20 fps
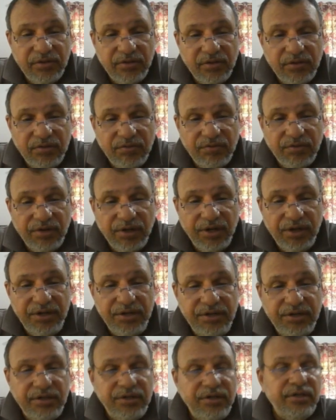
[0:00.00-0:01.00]
All
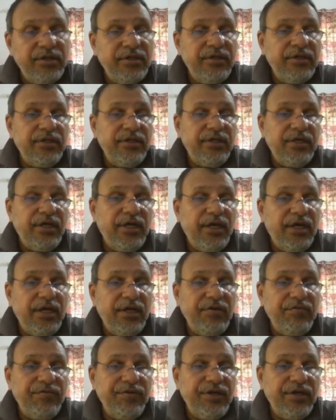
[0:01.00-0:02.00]
right.
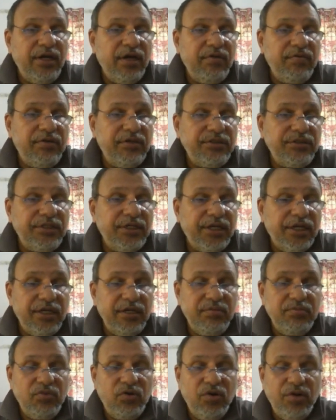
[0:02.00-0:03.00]
And we have a
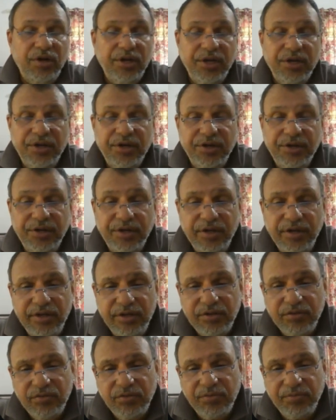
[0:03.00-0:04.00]
second body in here.
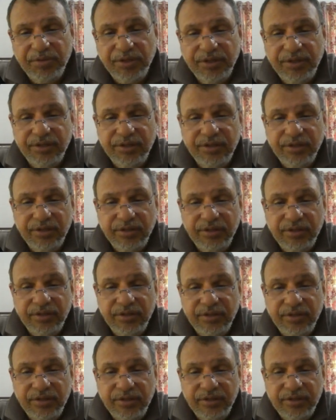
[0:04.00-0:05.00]
It could be
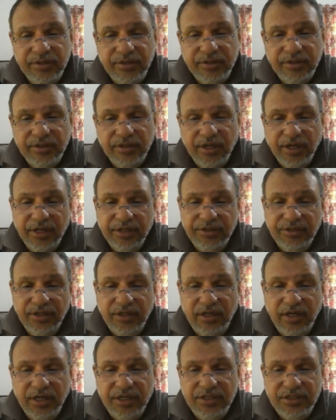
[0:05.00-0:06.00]

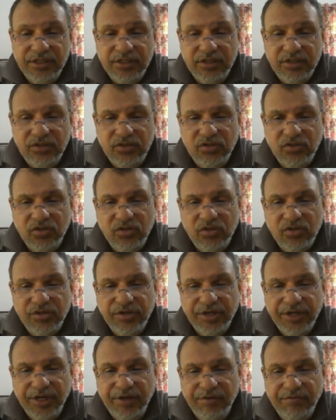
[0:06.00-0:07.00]
either lighter
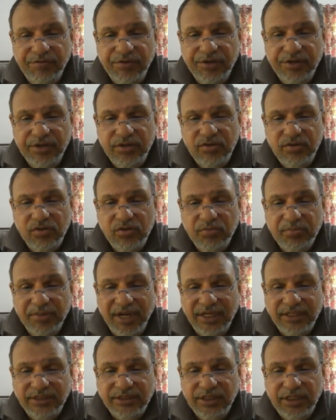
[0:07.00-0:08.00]
or heavier or
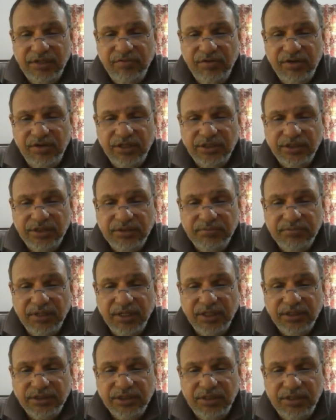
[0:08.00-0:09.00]
massive, less
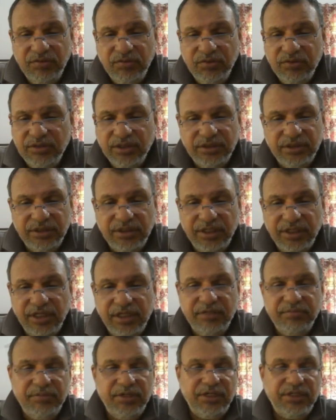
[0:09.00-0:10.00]
massive. It doesn't
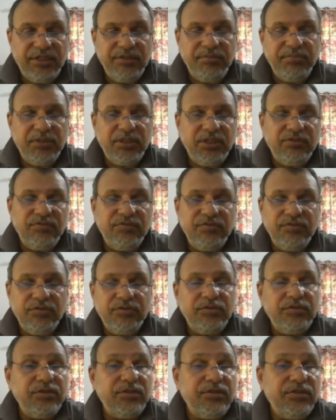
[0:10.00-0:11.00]
really matter. But
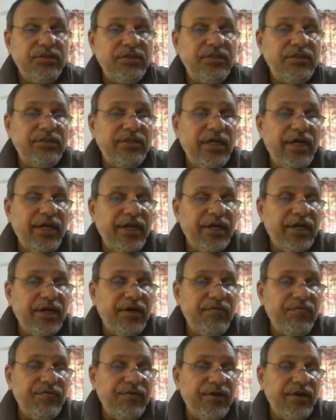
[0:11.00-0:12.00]
in this
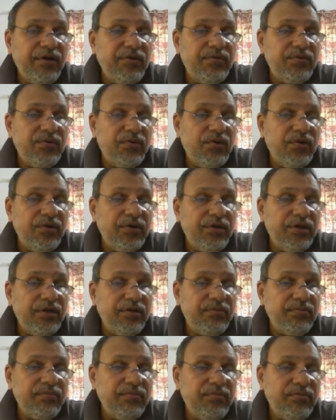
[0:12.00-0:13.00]
diagram, we have brought
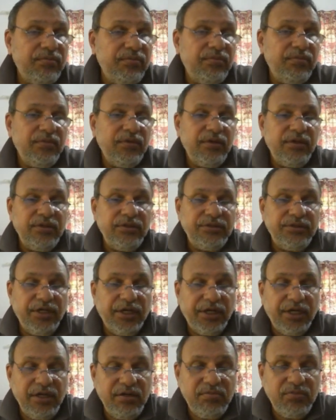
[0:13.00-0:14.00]
the
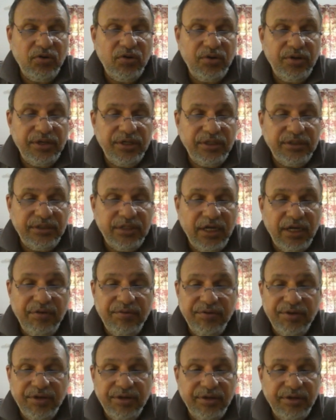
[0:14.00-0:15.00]
second body is
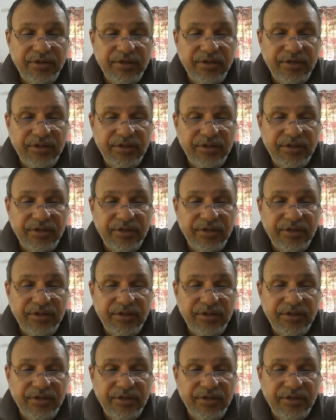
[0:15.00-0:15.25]
having